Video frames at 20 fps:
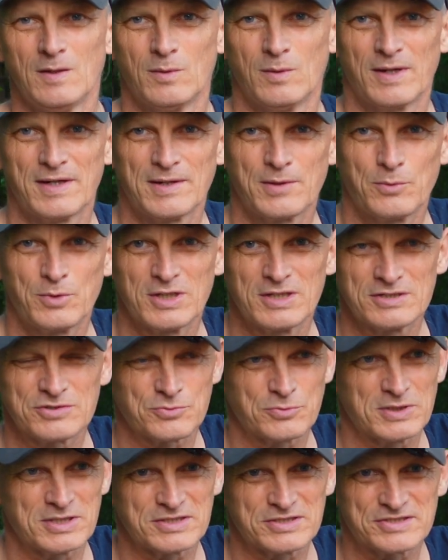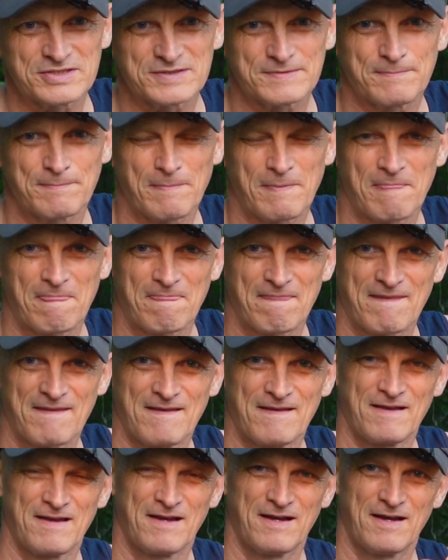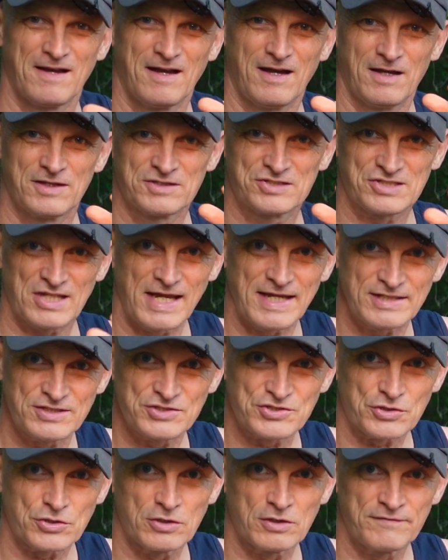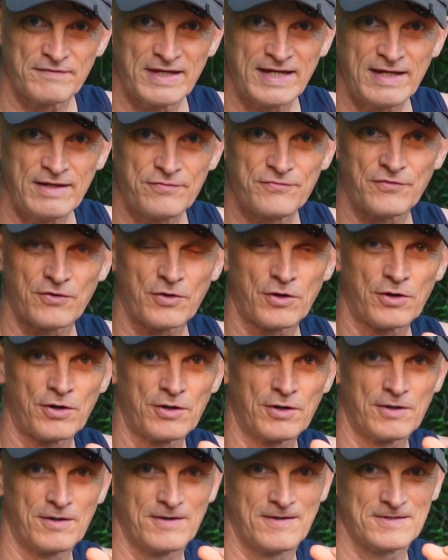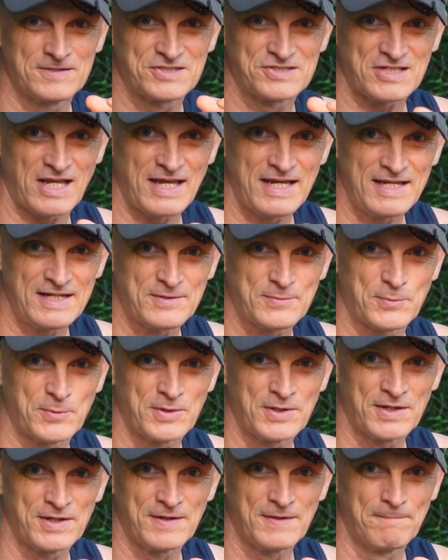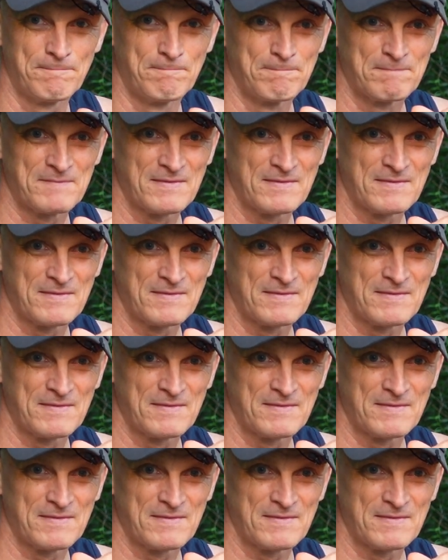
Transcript: What it was was a site survey for a site where